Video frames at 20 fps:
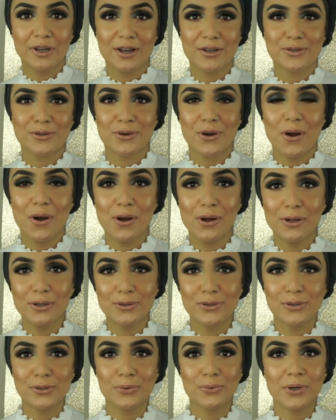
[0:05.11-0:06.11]
you guys are
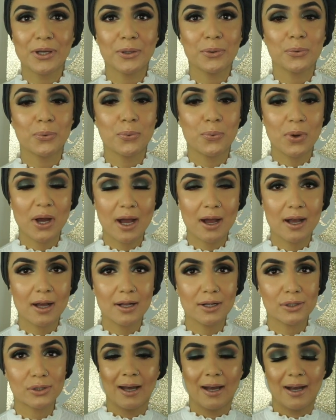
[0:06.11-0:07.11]
all doing
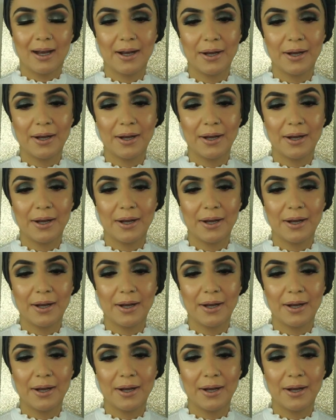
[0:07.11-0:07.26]
well.